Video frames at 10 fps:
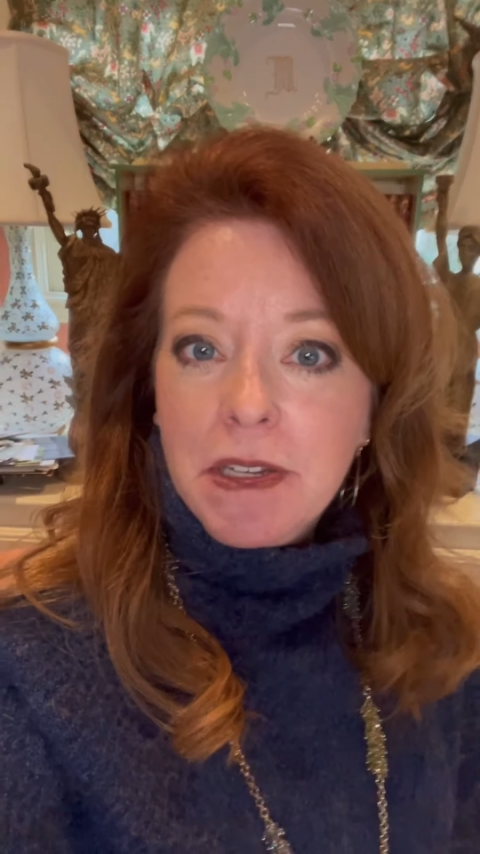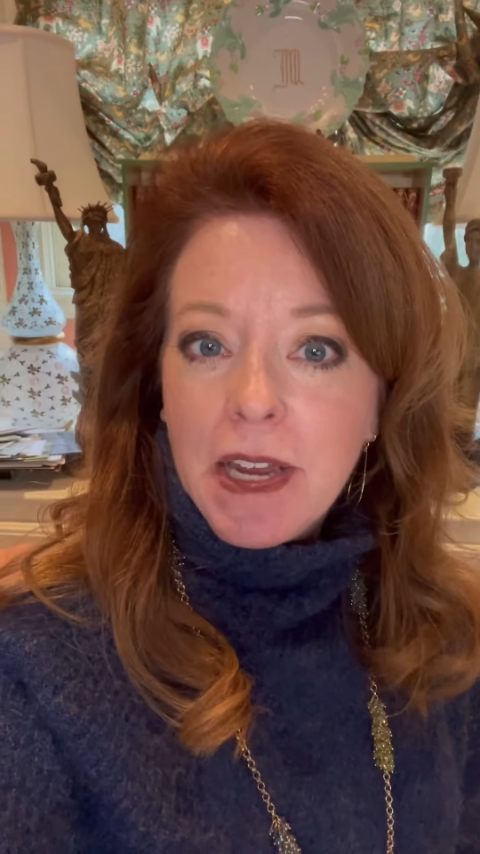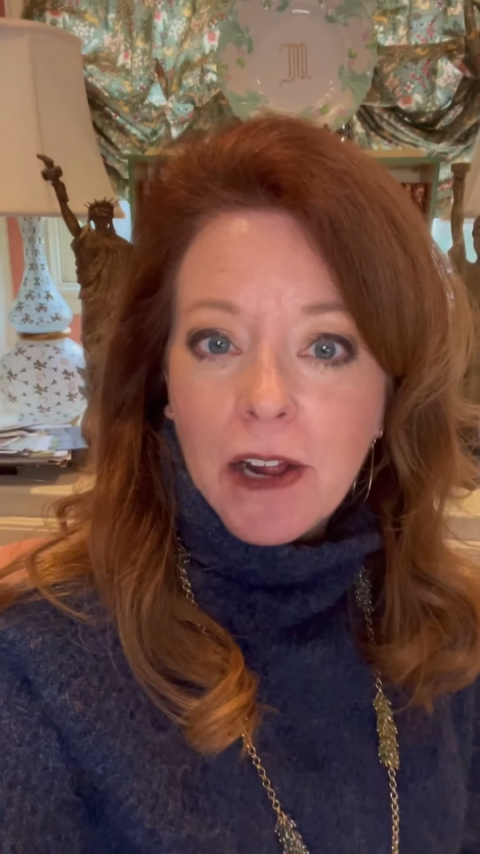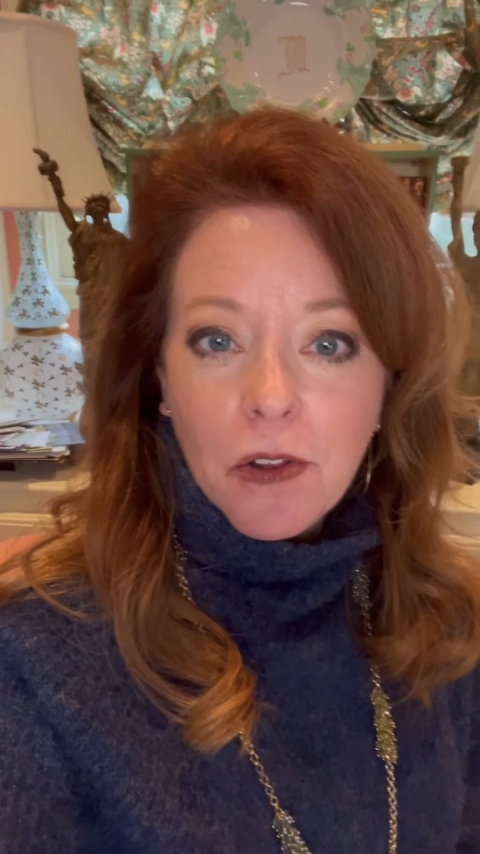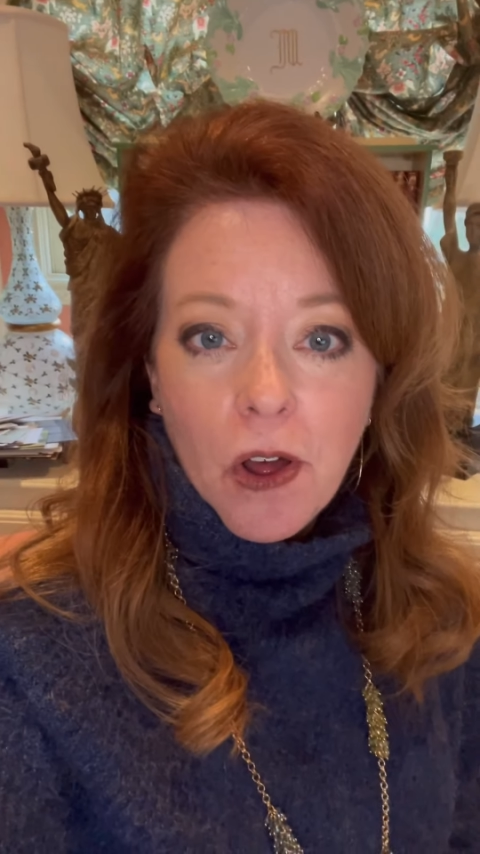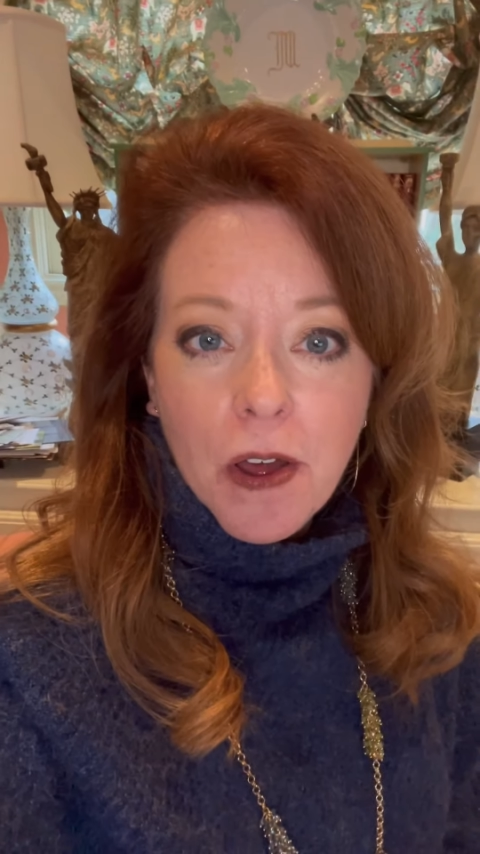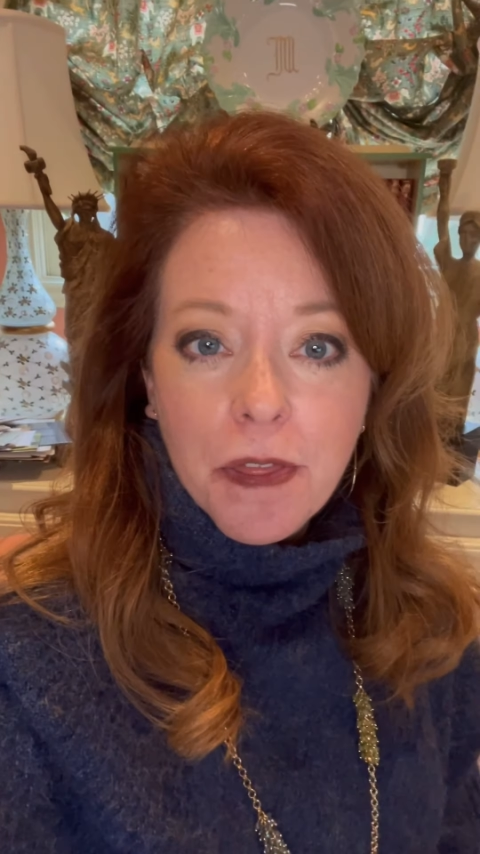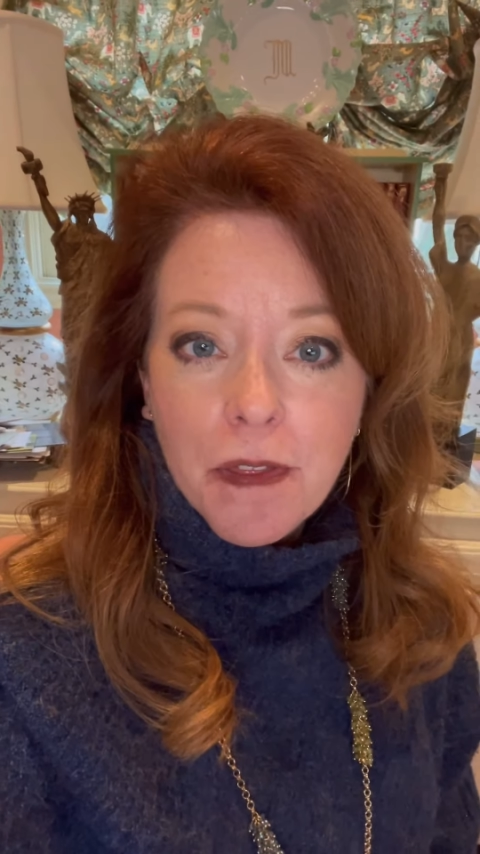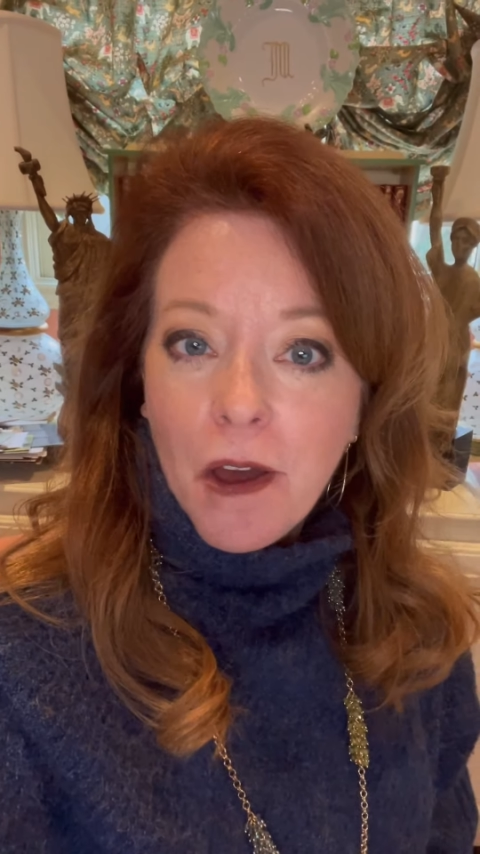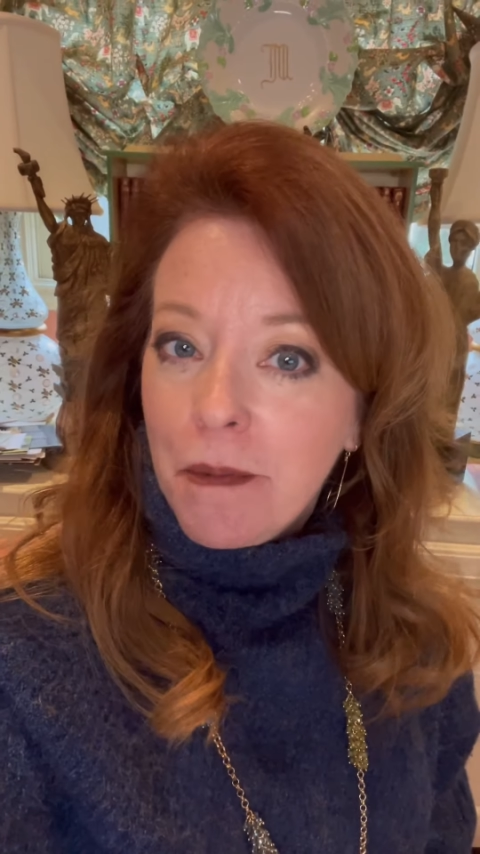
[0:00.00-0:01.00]
sack cloth
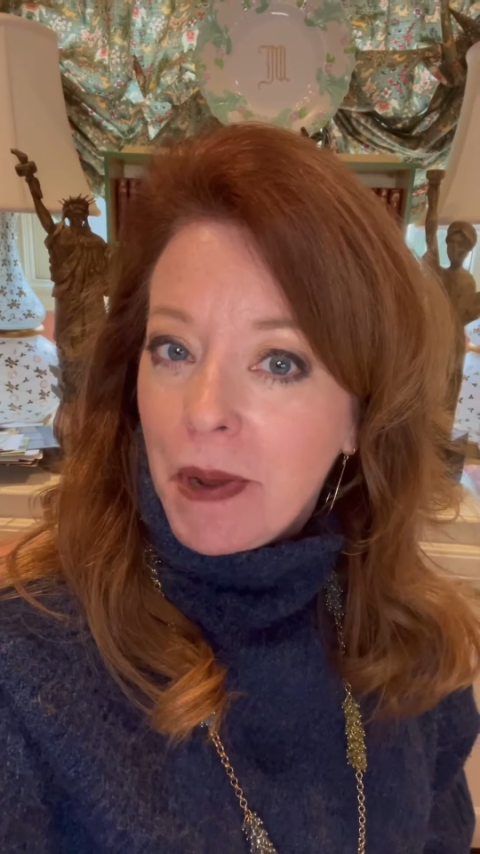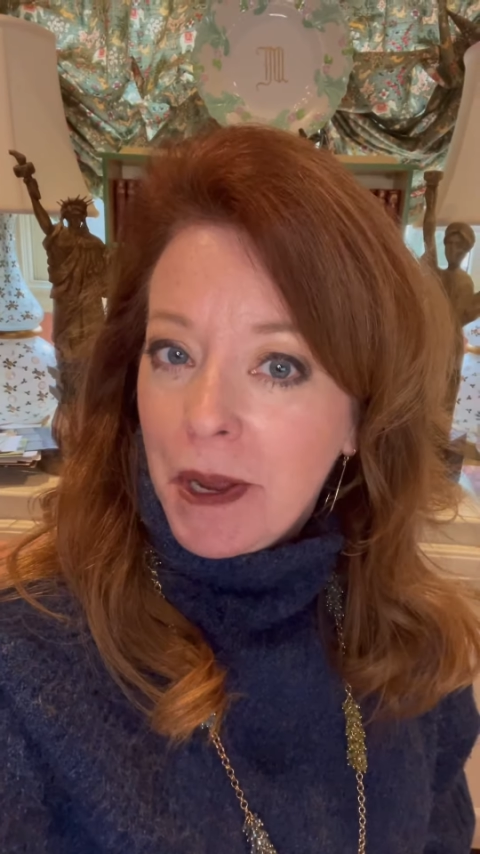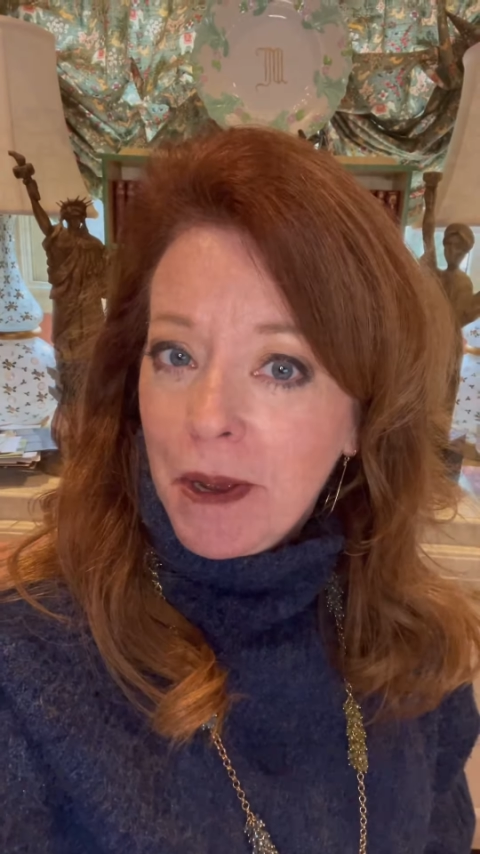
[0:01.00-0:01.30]
on my